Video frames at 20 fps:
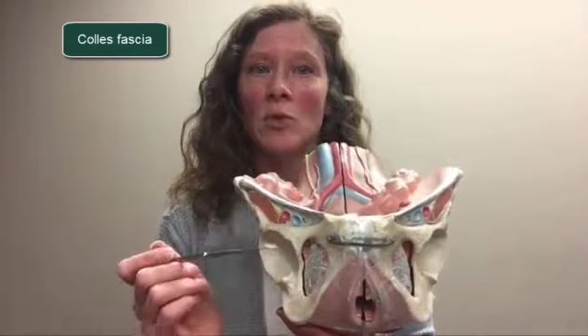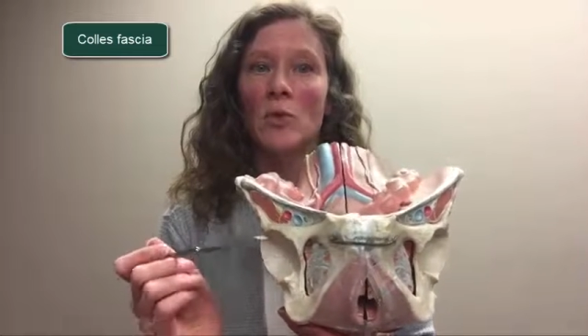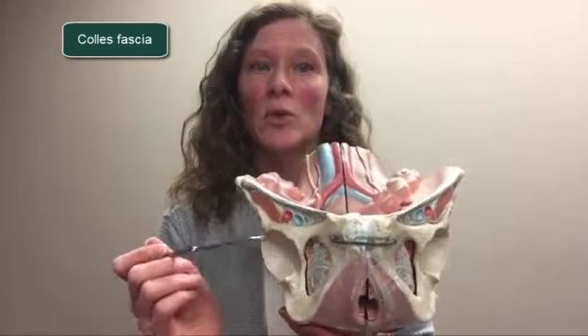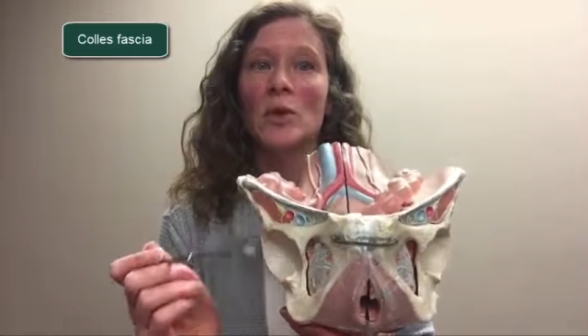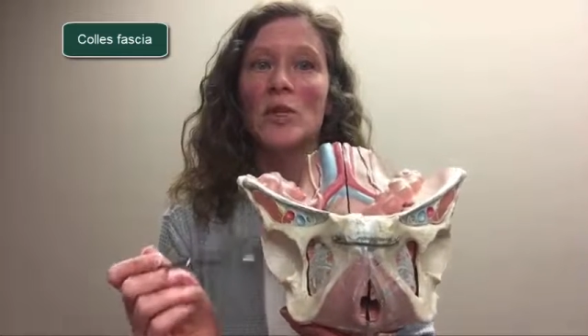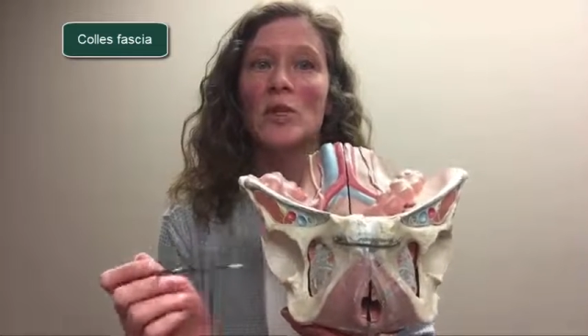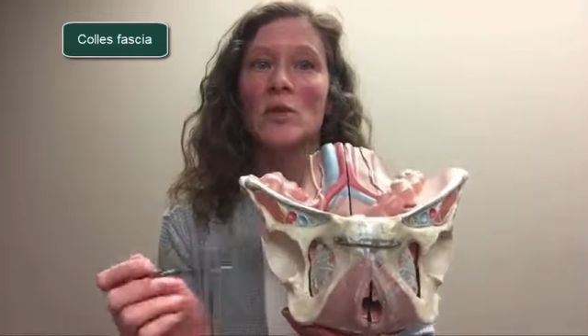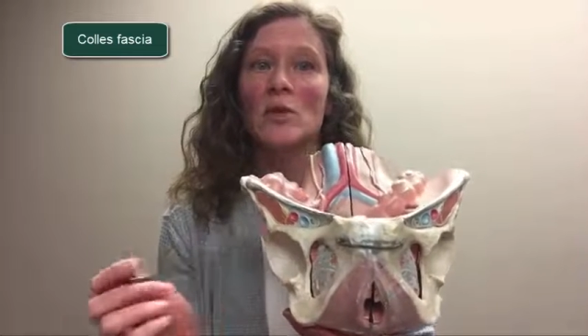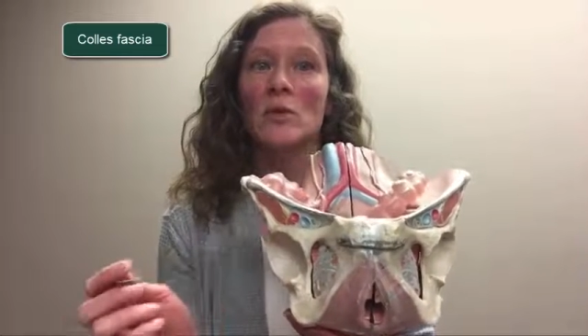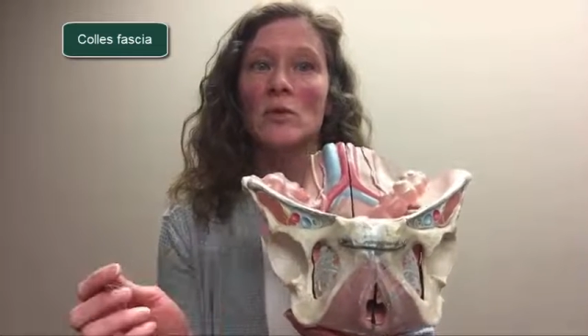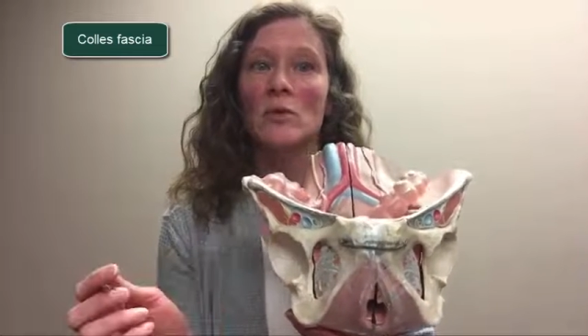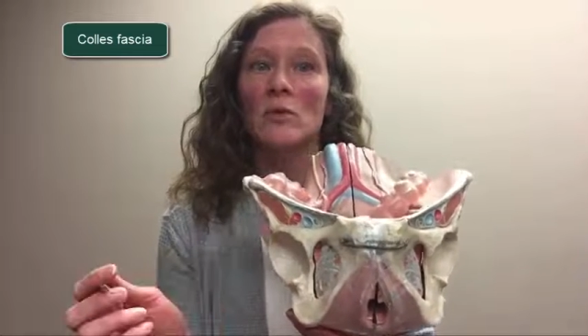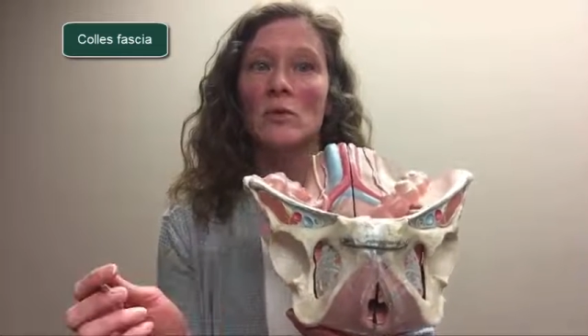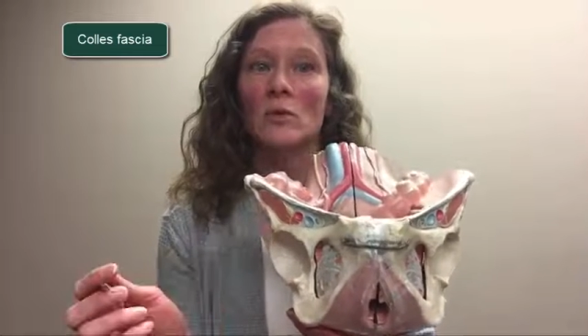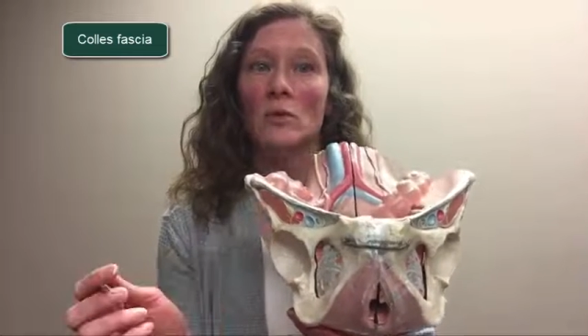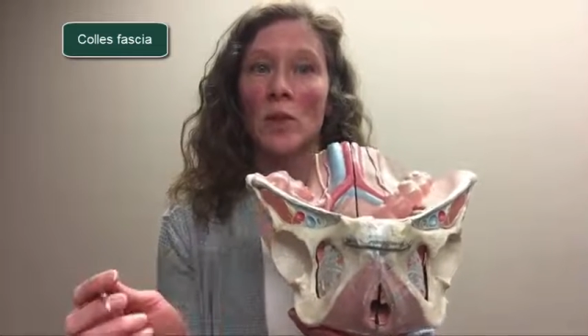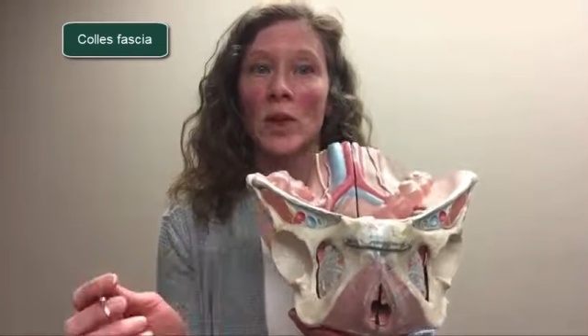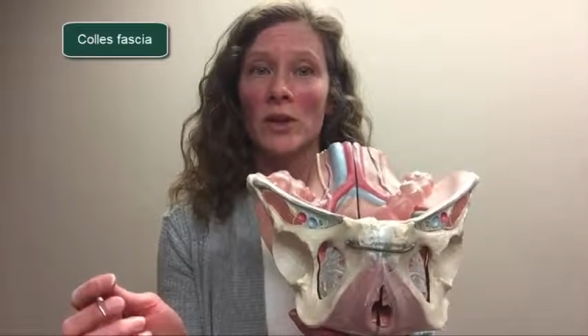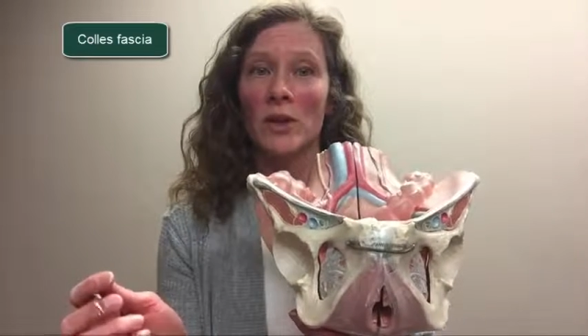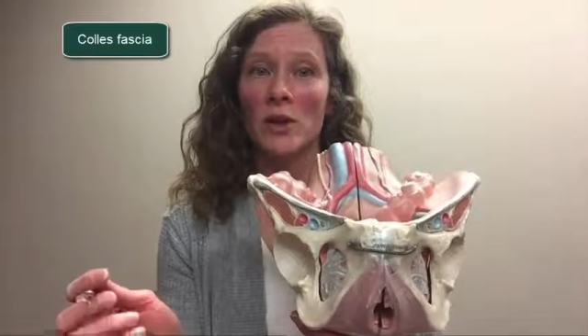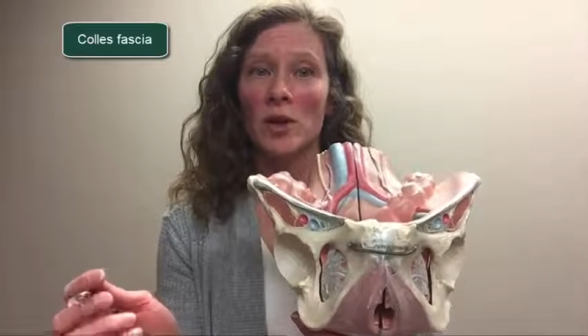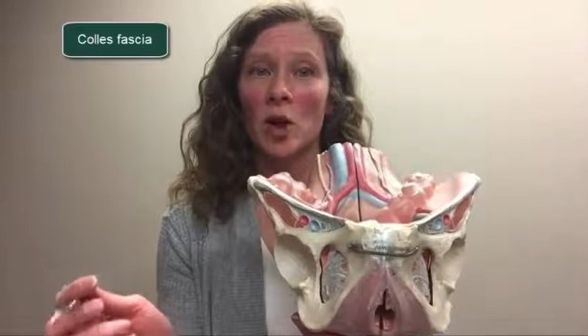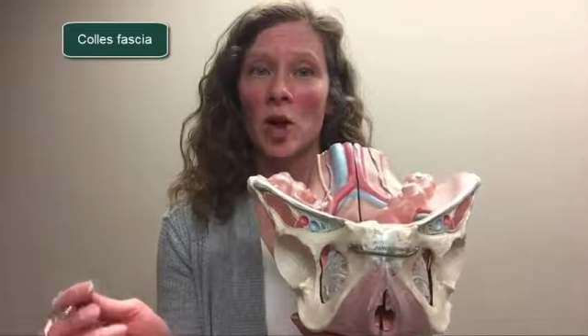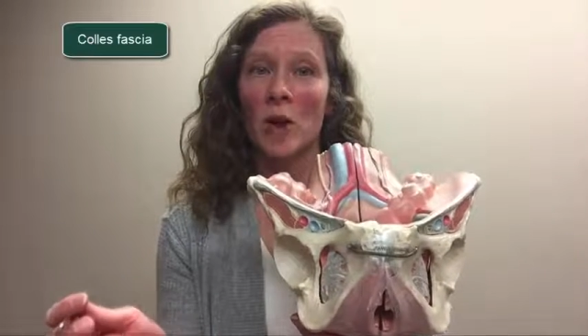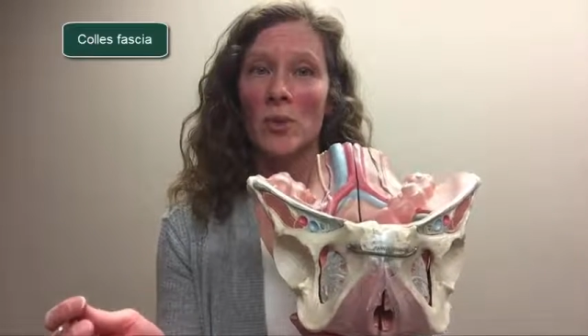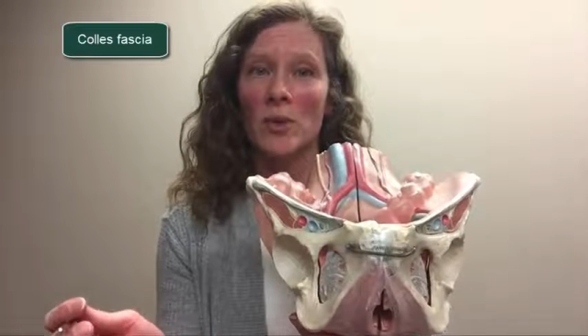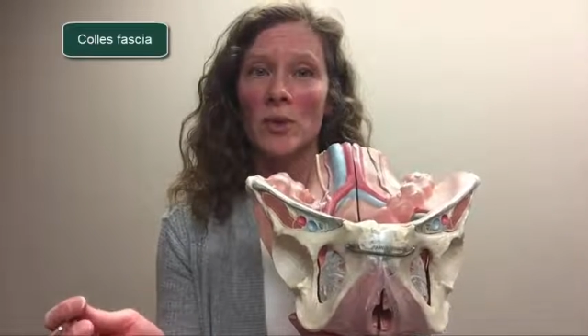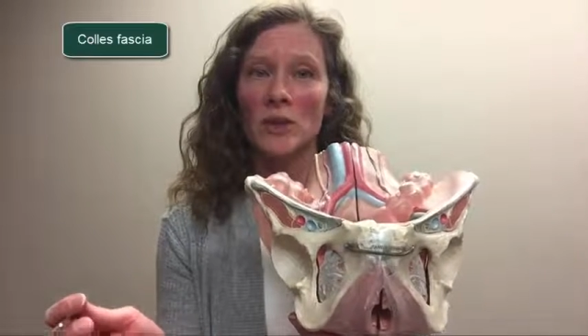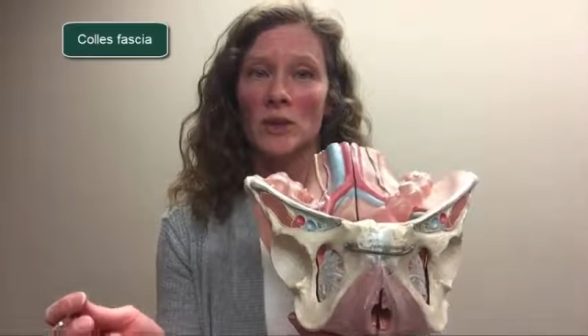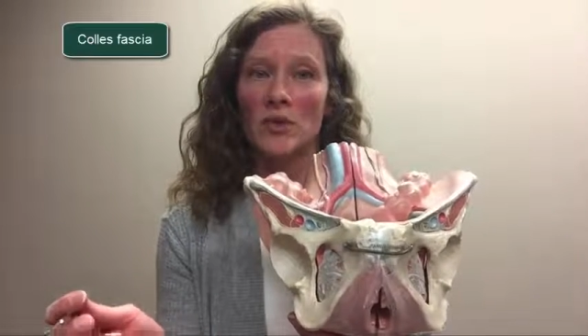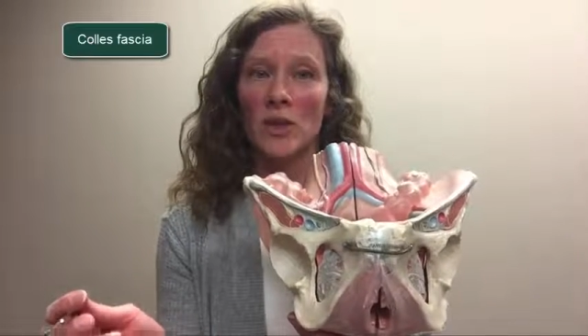with Scarpa's